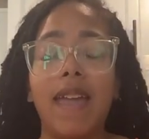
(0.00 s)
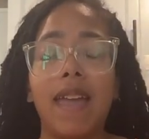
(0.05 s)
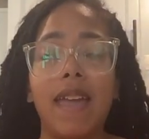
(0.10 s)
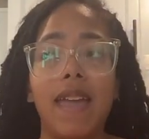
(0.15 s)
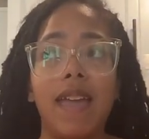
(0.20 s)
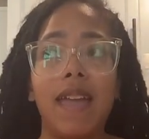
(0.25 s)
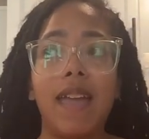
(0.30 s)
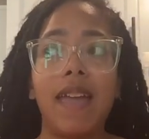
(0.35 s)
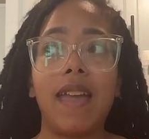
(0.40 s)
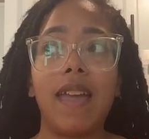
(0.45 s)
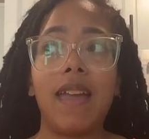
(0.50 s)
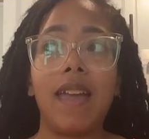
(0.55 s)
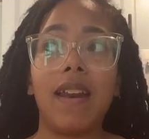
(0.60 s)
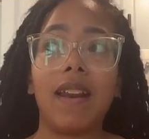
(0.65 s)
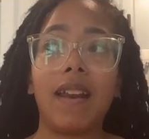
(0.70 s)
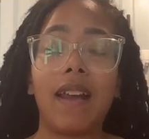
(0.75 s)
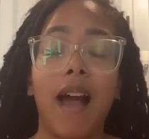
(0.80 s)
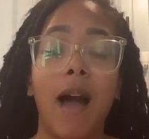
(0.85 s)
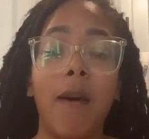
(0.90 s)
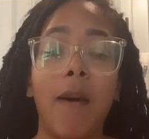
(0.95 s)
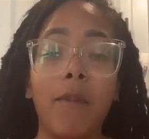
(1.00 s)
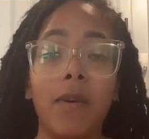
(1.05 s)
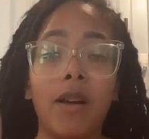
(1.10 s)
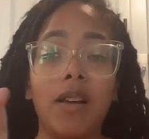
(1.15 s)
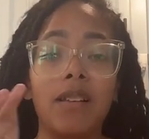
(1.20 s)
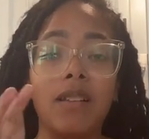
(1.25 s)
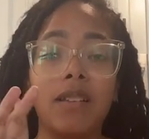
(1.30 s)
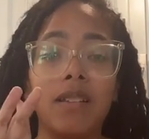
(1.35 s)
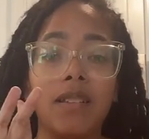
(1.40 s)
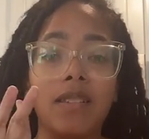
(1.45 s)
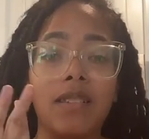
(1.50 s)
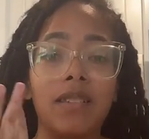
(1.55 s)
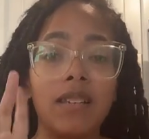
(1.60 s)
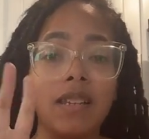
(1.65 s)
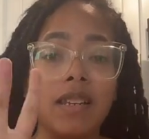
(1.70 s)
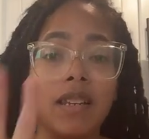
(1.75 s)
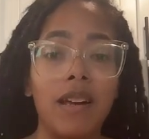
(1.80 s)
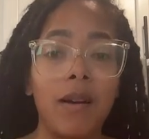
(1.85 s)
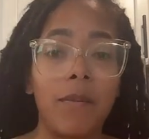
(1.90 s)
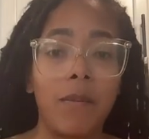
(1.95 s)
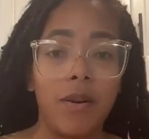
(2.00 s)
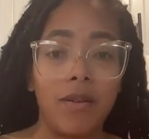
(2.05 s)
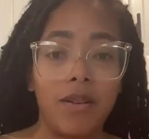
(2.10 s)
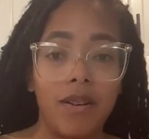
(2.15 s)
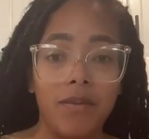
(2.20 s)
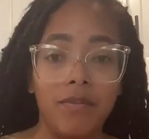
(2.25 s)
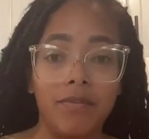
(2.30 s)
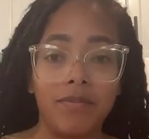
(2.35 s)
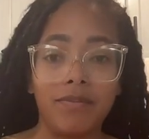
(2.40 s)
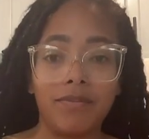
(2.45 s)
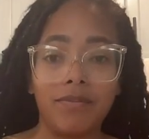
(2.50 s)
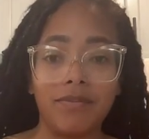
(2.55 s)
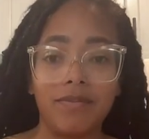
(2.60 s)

And I'm going to sneak up on him.